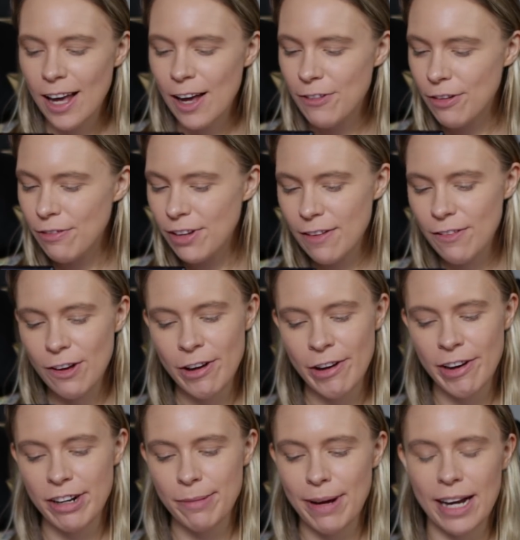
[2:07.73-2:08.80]
If you've never
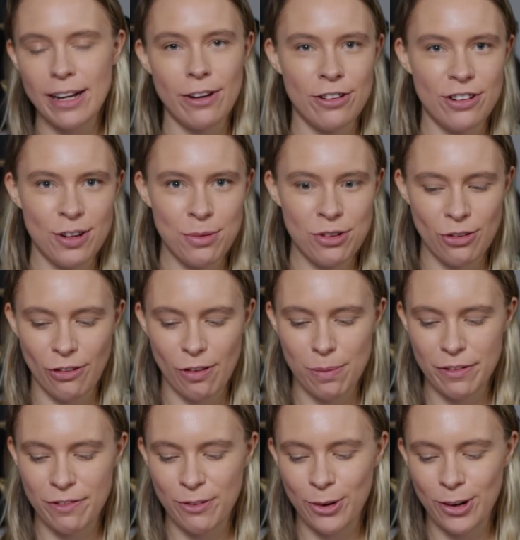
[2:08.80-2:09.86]
heard about YouTube Shorts
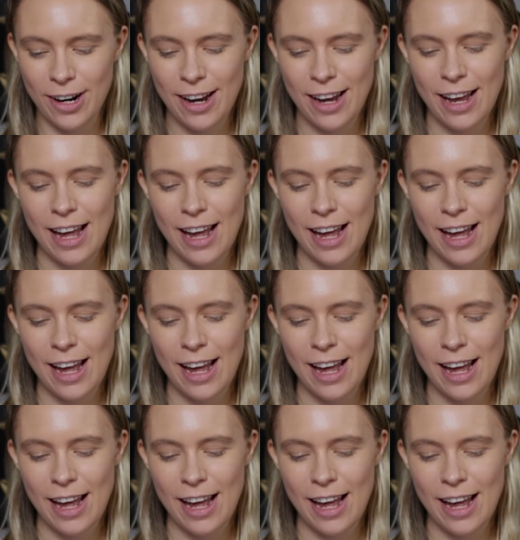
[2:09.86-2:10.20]
before,